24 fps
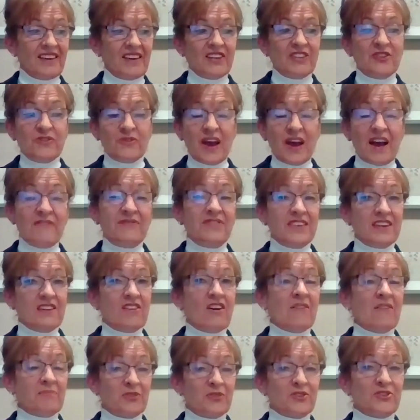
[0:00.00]
You have the
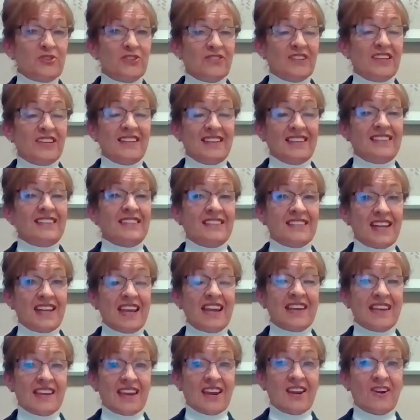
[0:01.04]
opportunity to
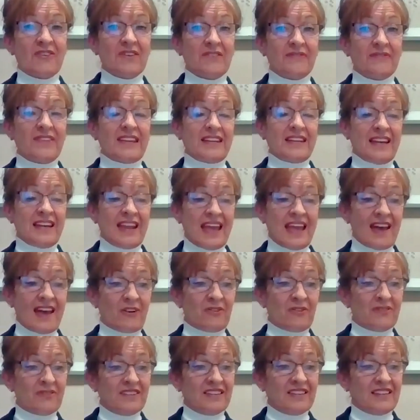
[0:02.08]
take care of it
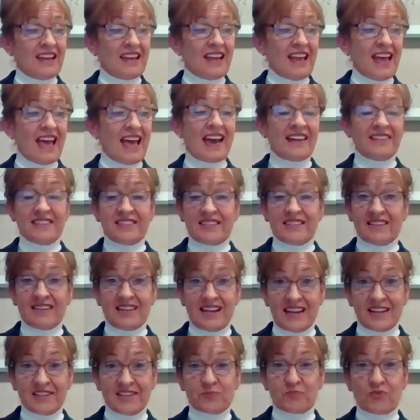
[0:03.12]
now at
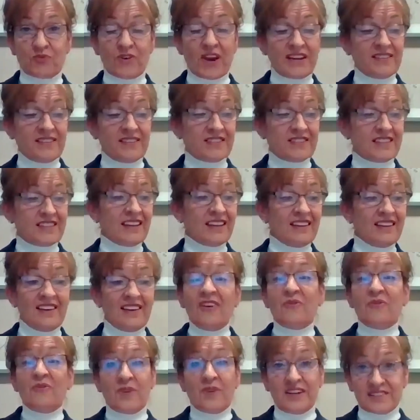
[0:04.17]
today's pricing
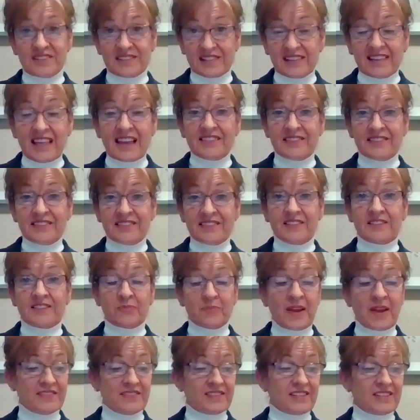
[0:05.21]
when it's less
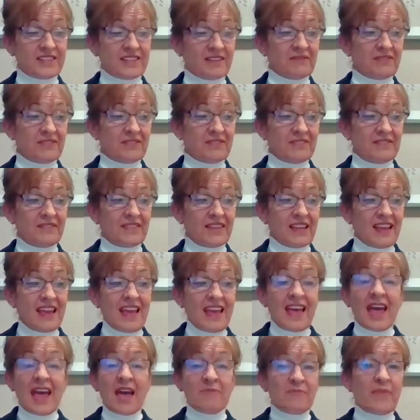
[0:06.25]
expensive.
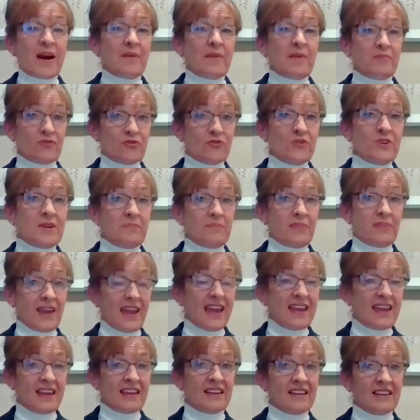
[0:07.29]
And by
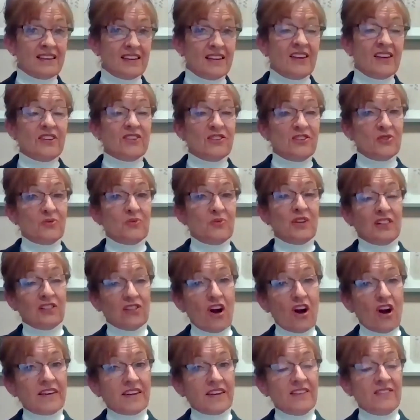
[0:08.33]
prepaying, you will
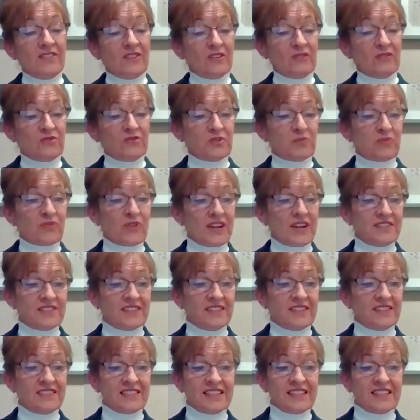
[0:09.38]
lock in those
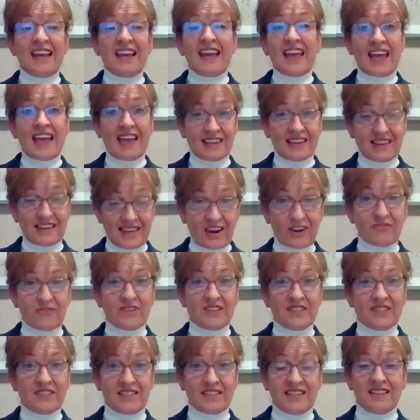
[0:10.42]
prices and
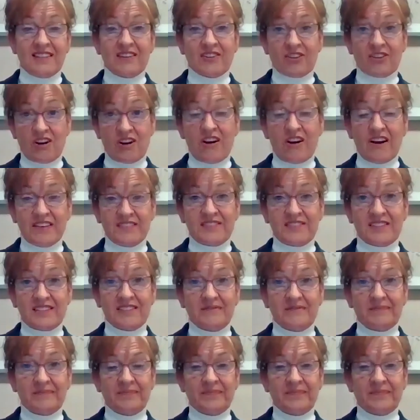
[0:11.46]
guarantee the costs.